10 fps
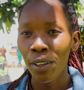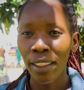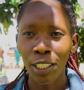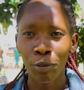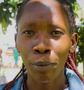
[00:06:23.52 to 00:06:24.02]

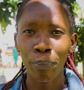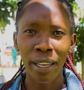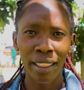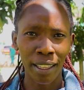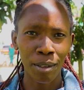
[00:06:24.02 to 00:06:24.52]
Not that we
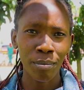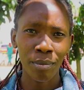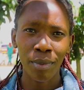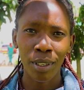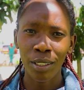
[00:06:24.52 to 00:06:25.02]
pay them.
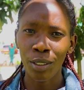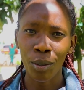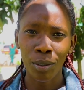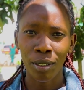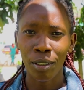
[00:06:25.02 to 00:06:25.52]

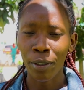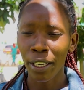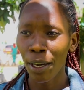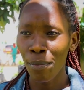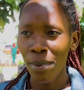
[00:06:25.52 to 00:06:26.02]
No, we
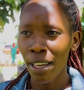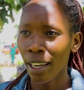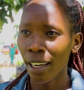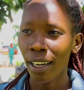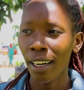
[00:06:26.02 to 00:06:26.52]
come
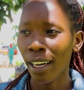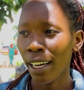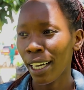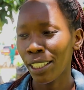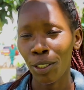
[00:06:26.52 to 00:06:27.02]
here
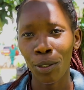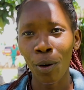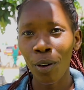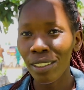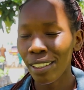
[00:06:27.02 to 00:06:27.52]
at
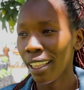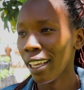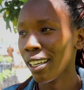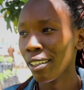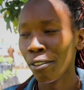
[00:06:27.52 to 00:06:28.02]
no cost.
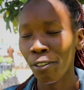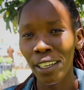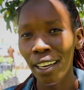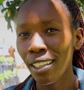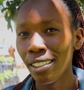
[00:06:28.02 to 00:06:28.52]
They
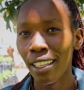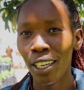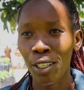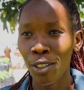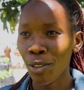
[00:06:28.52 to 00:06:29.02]
feed us.
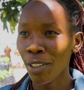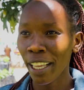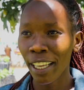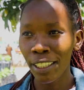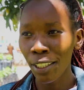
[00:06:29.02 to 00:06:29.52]
They,
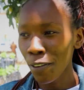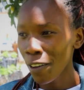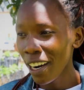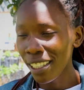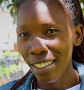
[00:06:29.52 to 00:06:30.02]
they cater
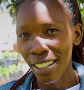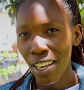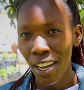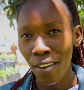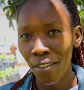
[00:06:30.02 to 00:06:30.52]
for us.
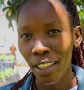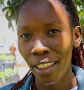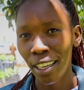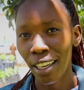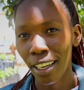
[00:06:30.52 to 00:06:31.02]

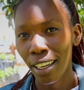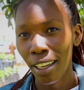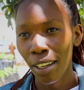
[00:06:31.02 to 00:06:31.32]
Everything.